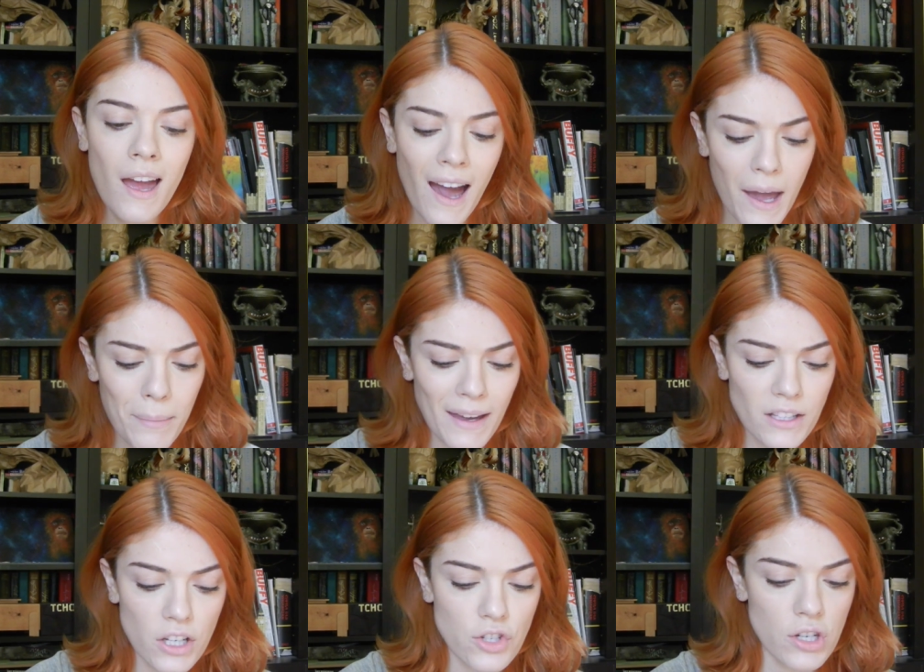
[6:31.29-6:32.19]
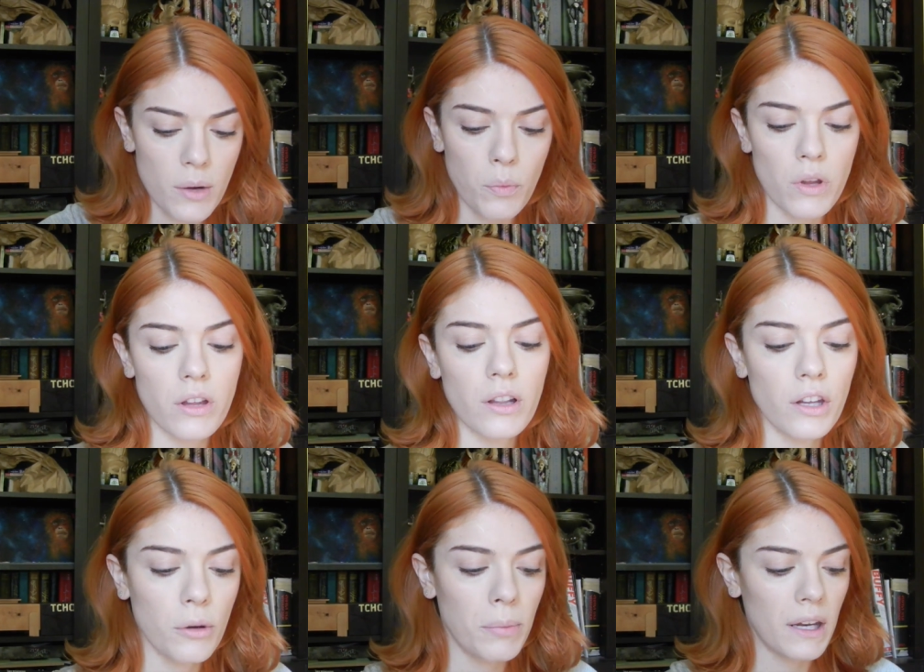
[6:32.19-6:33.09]
I might touch it up with a
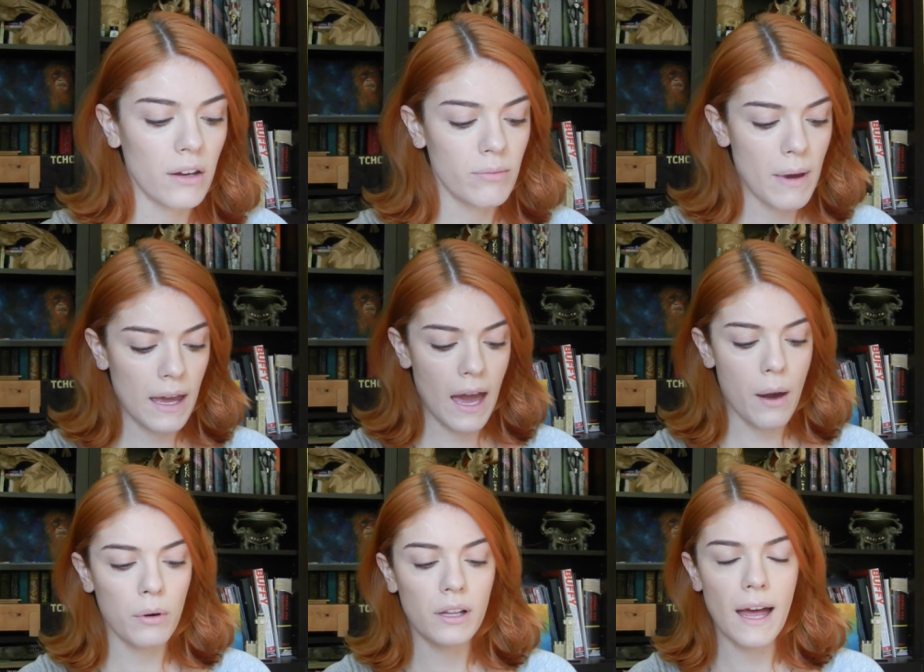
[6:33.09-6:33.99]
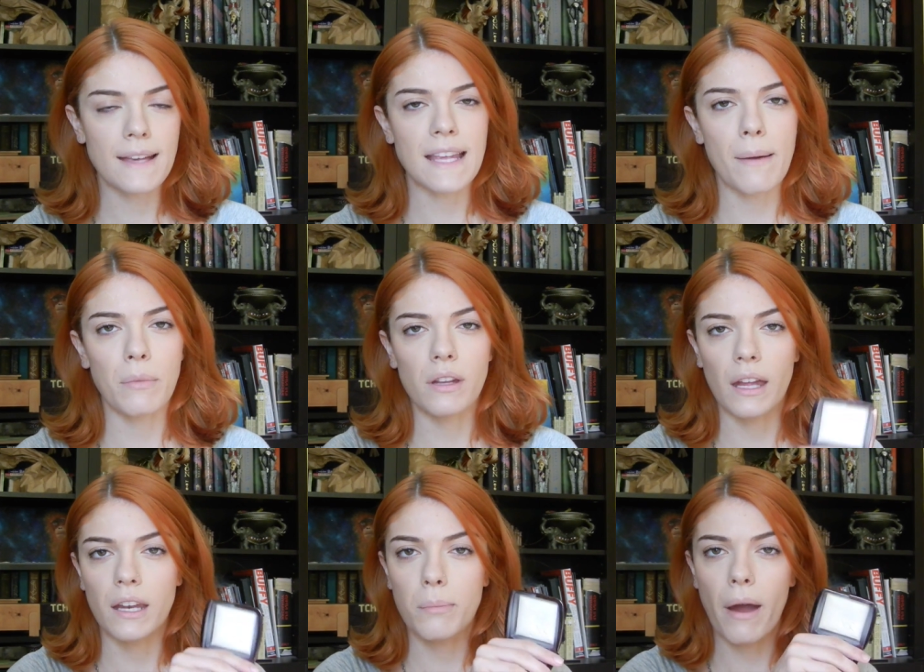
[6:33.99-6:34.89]
little bit of my Hourglass Ambient
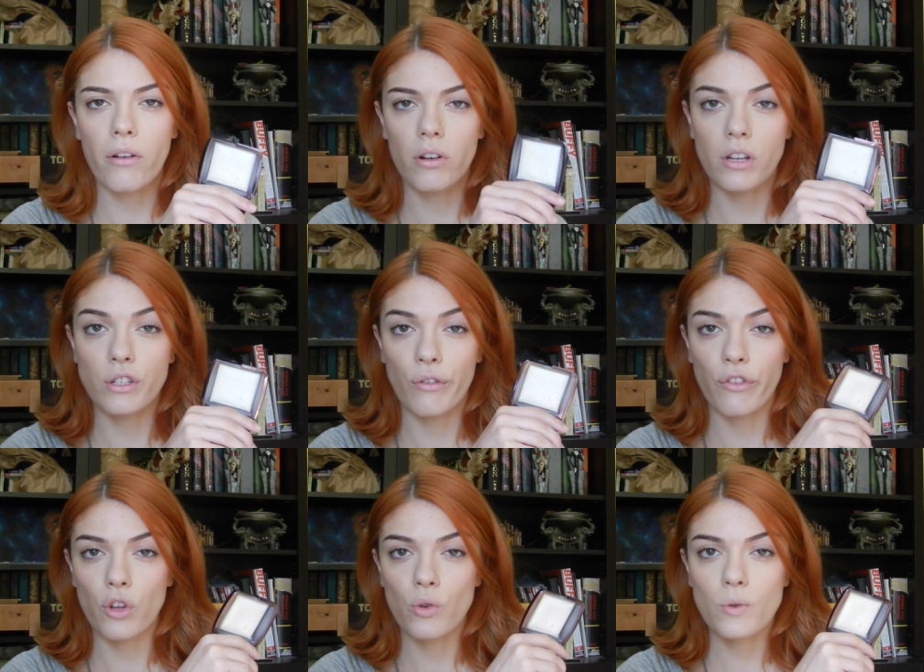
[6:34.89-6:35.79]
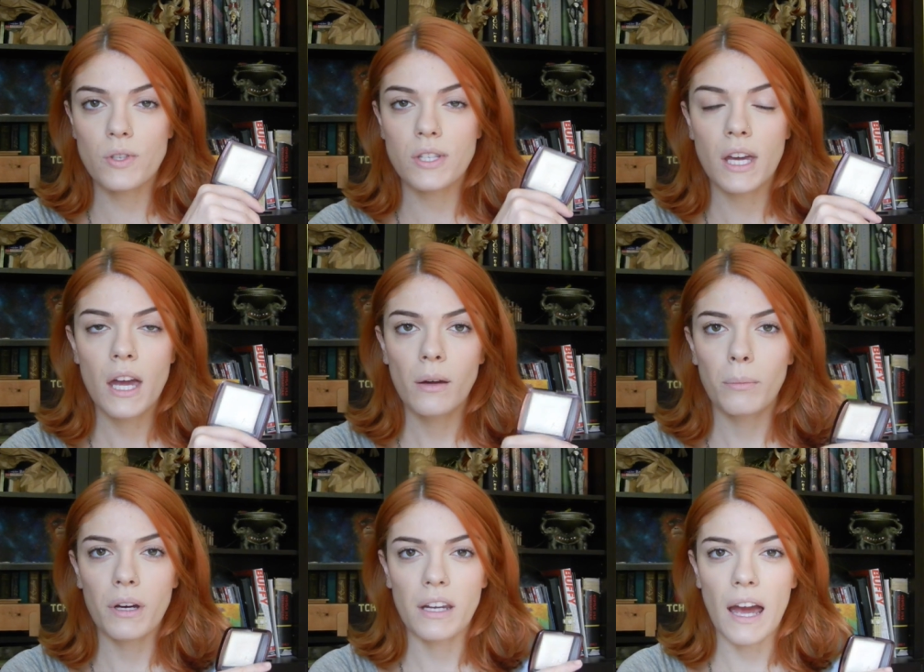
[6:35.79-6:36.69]
Lighting Powder in Diffused,
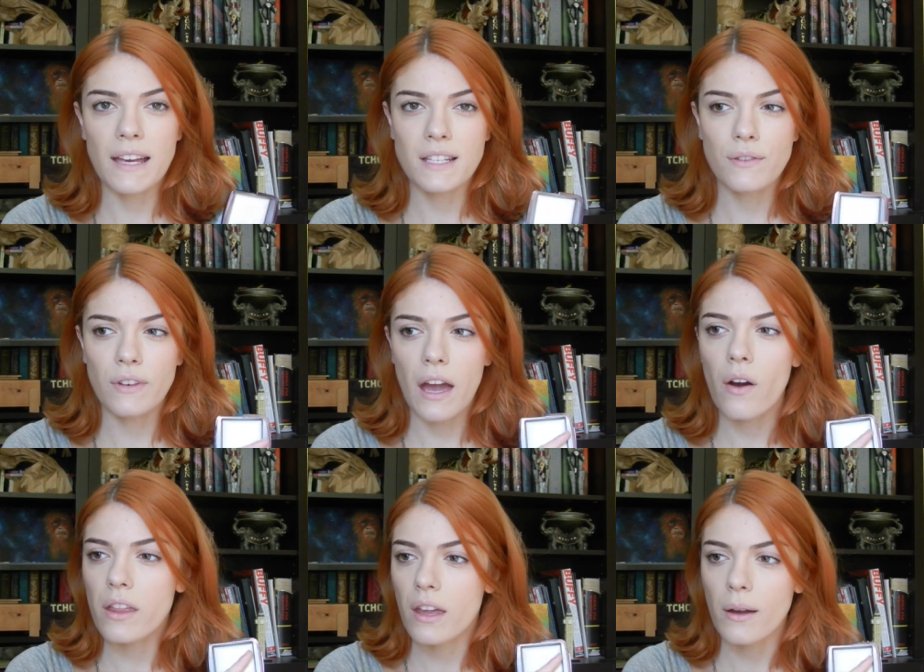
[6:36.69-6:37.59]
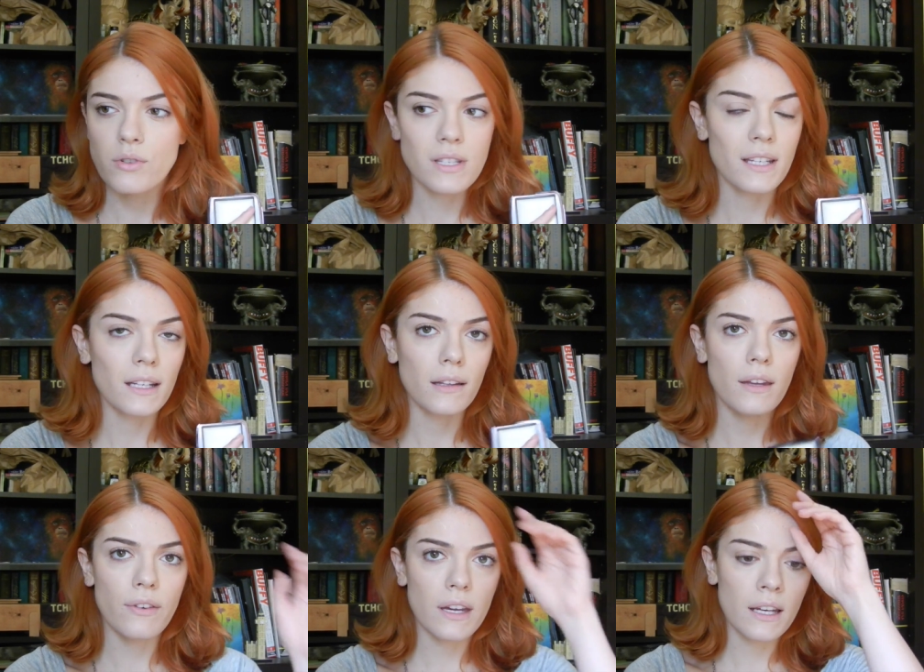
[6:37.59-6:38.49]
but as of now, I think I'm just going to
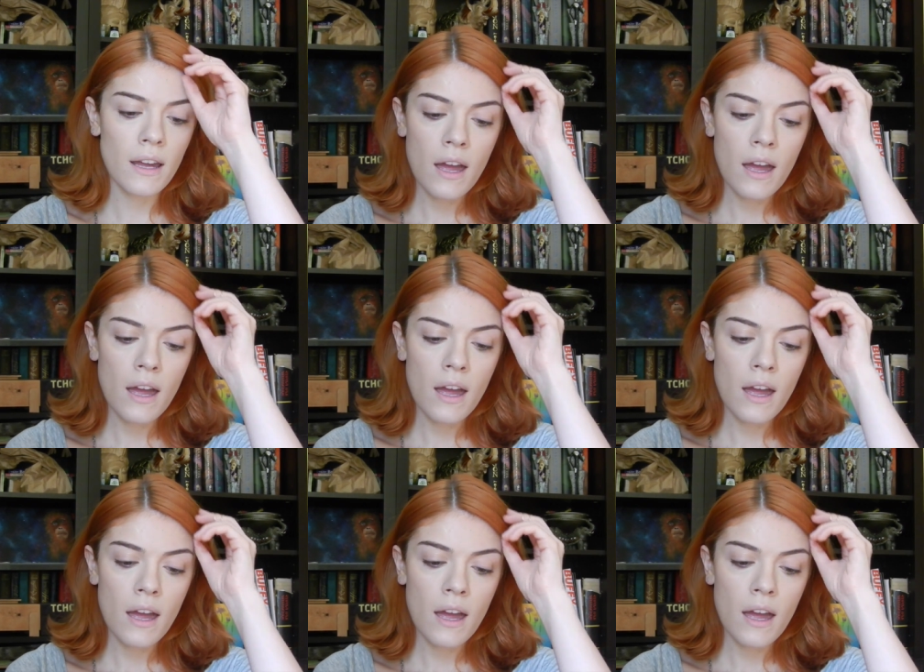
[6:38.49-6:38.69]
leave it.